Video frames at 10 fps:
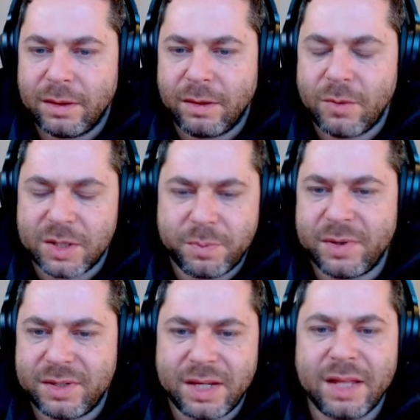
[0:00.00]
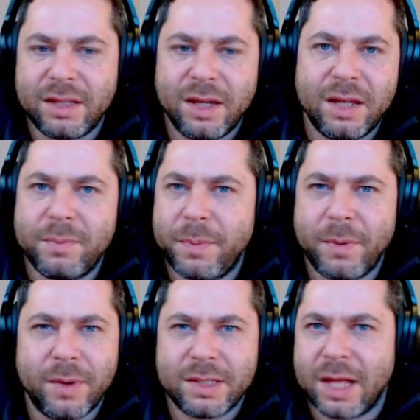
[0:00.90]
was presented,
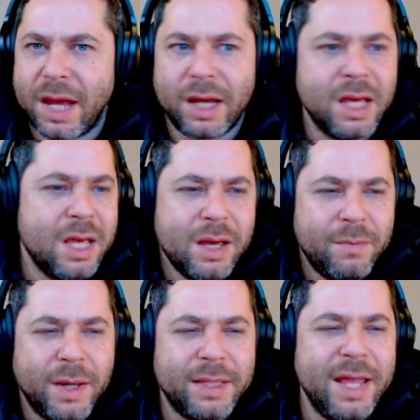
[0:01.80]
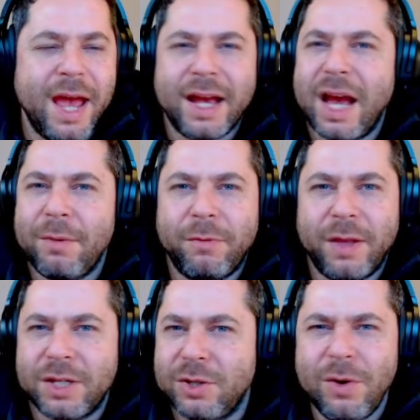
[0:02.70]
people was like, but Neya
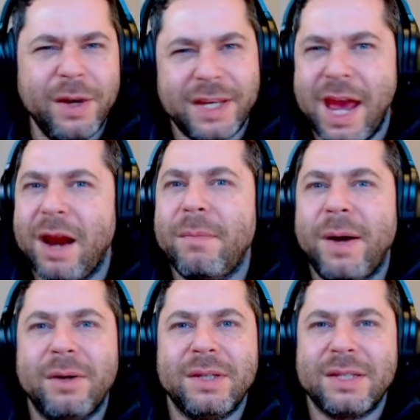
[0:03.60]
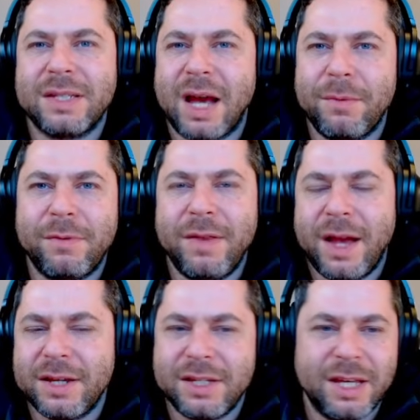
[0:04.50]
camouflage, who care about this
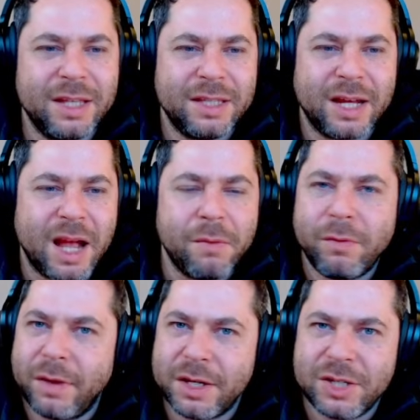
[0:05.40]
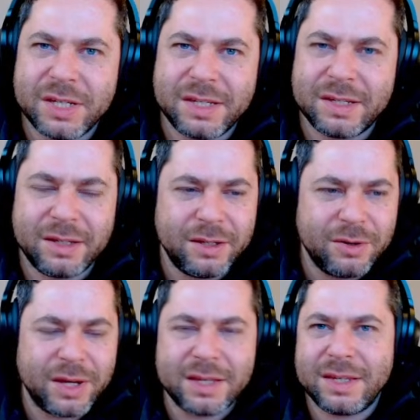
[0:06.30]
camouflage? The camouflage is,
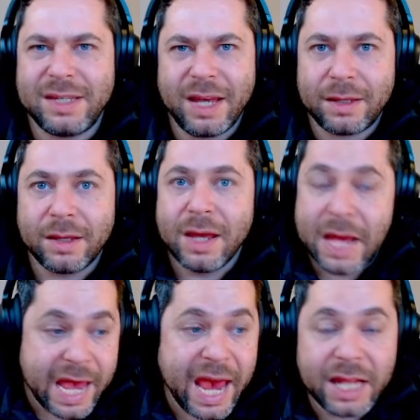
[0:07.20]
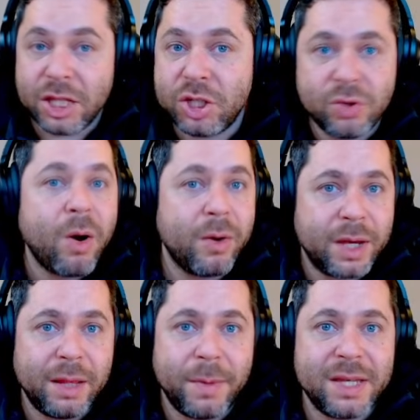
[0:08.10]
you can see it And it's true, you
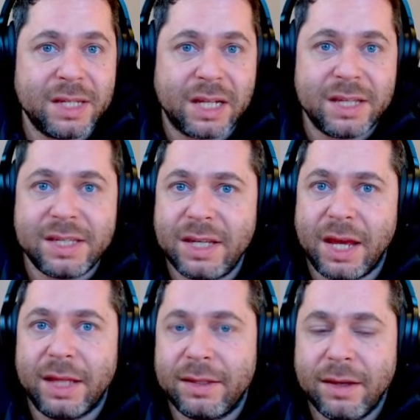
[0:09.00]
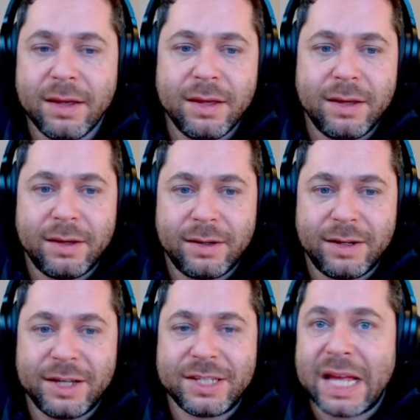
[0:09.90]
can basically see it.
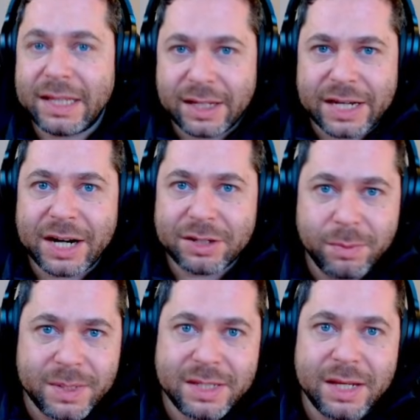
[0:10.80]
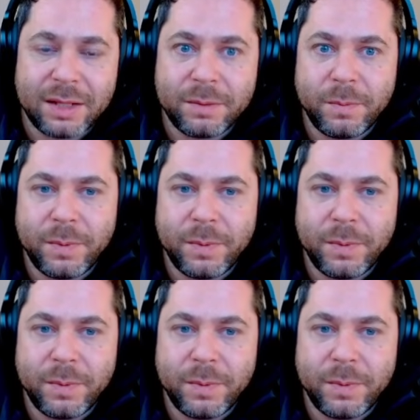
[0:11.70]
It's not that hard to see it,